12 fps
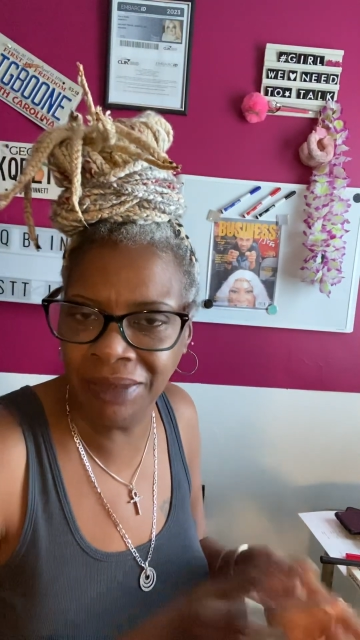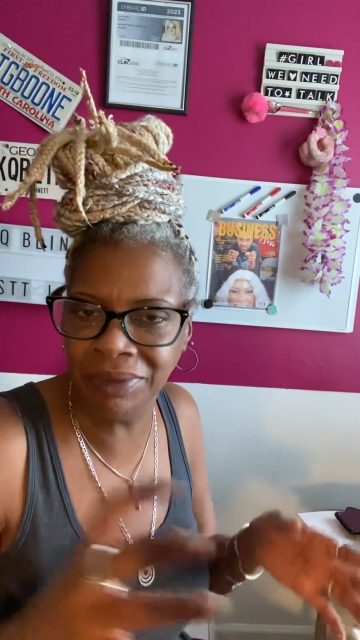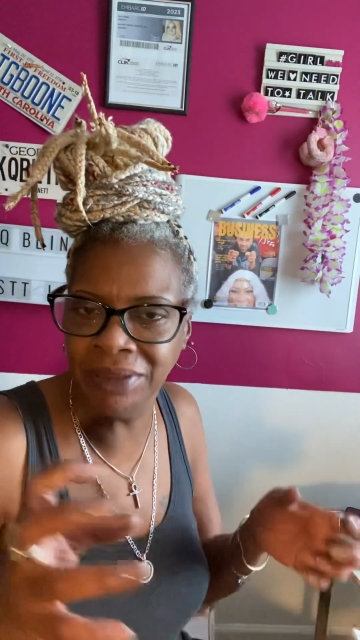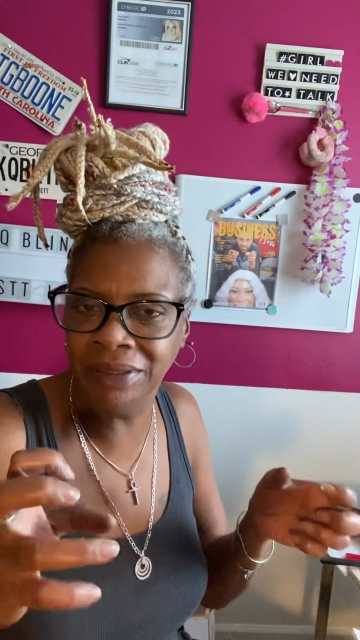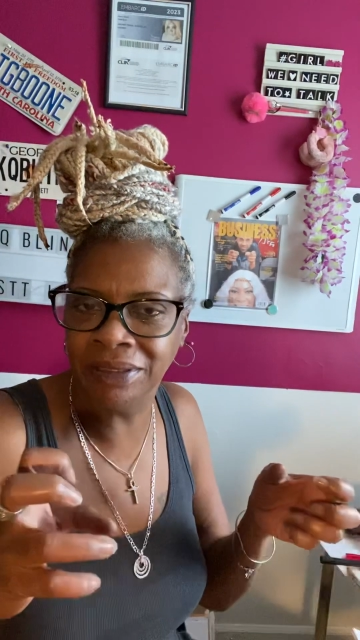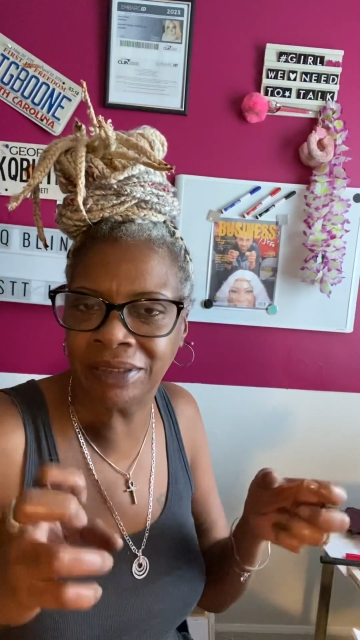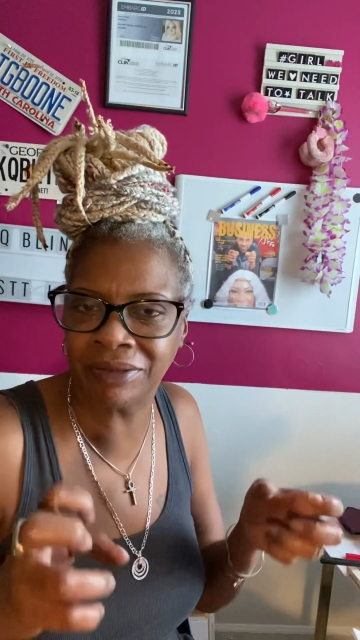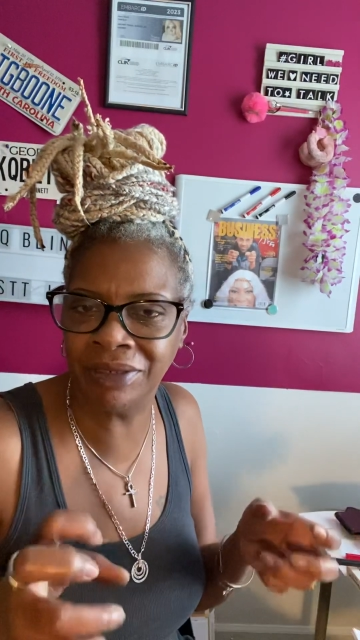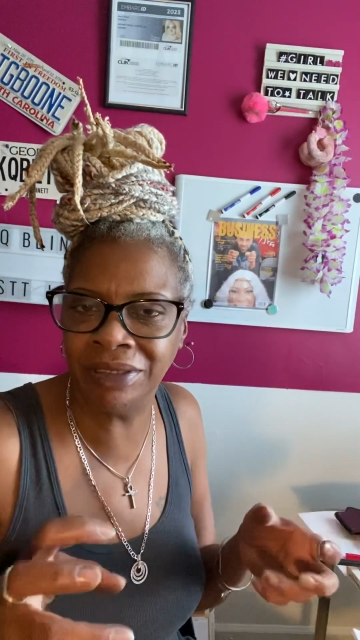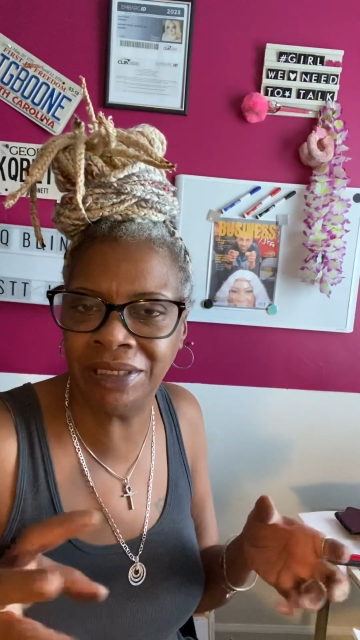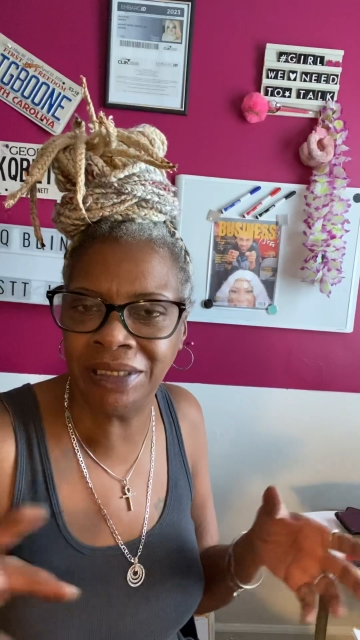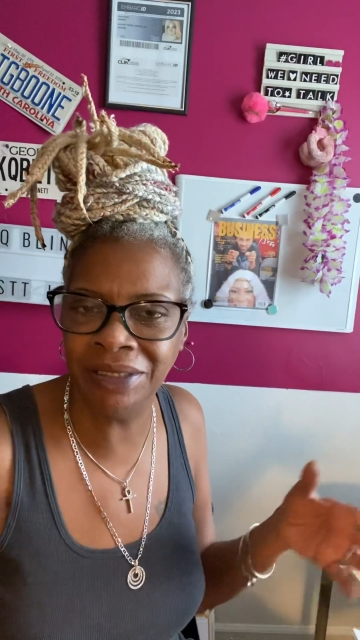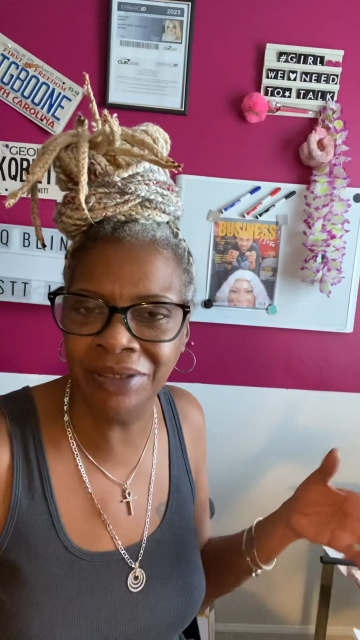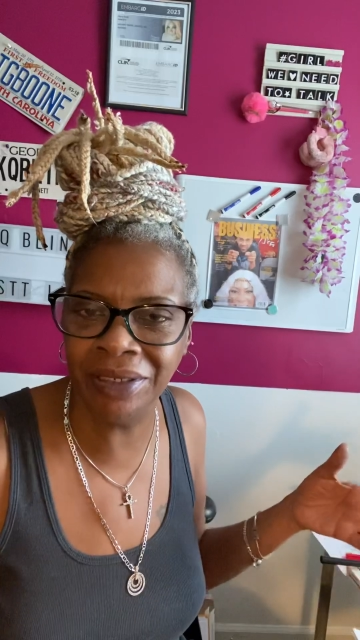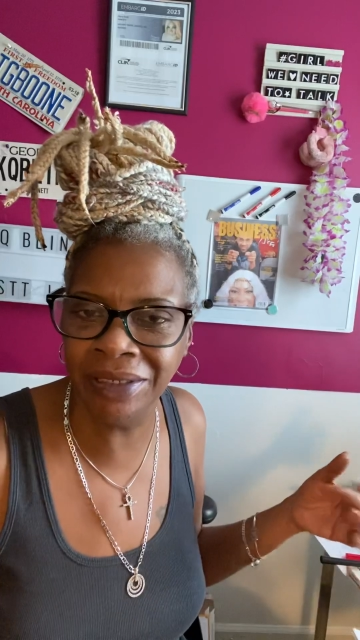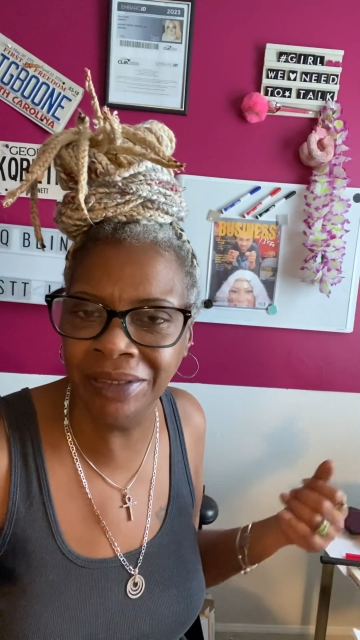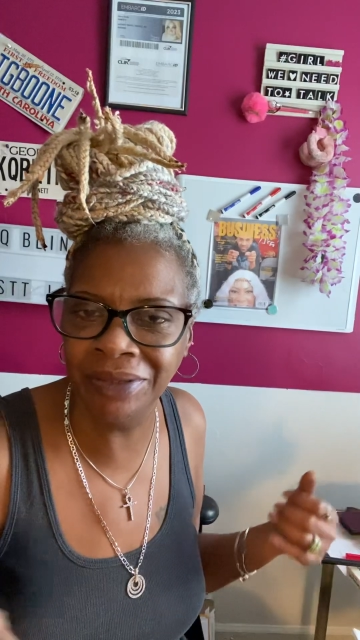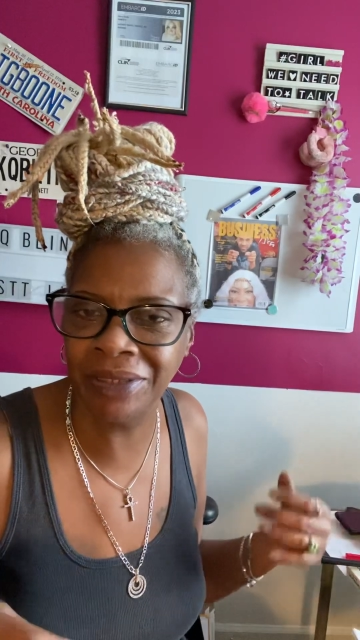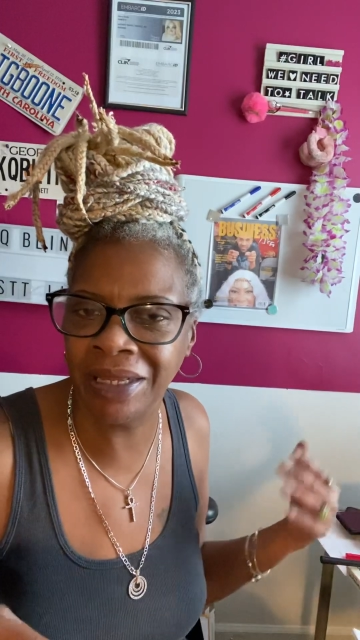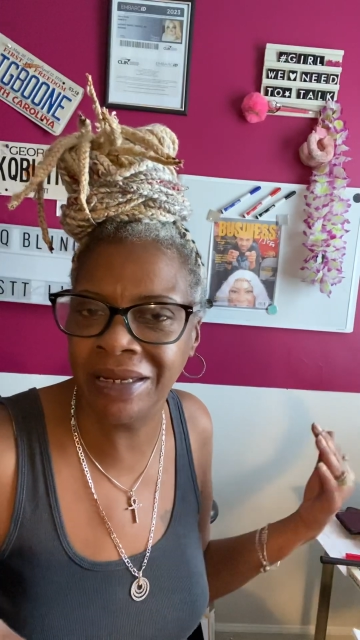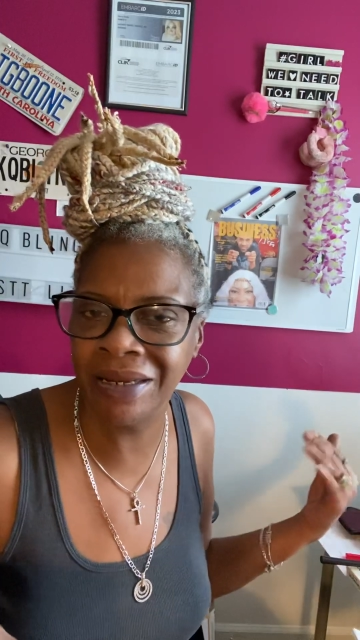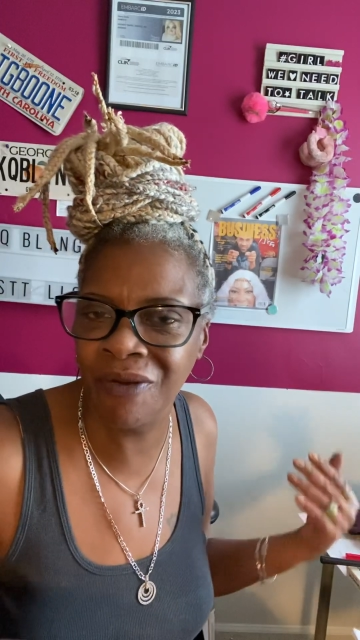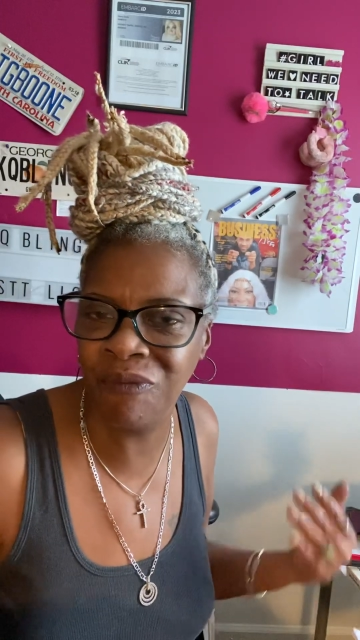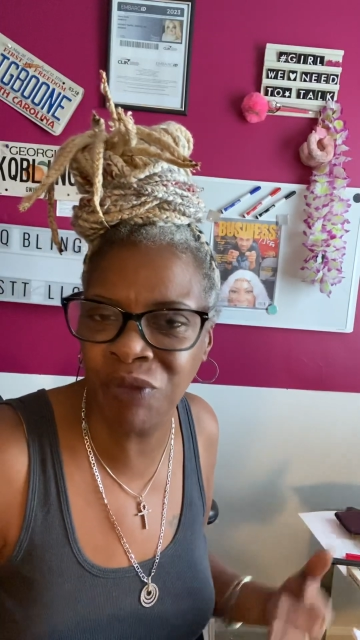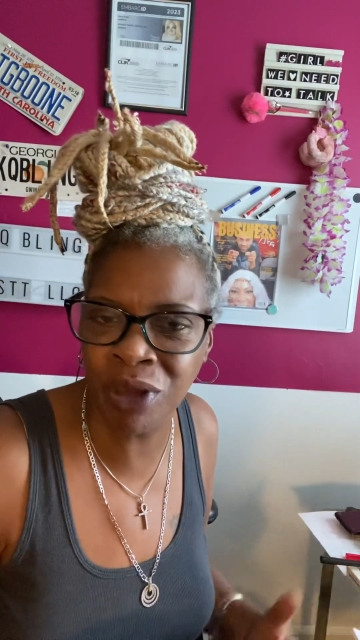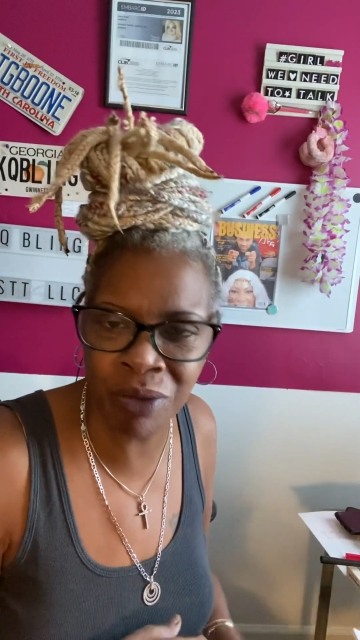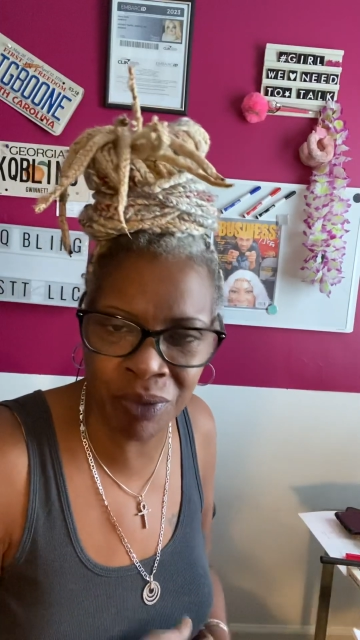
a little scrunchy or a little goddamn finger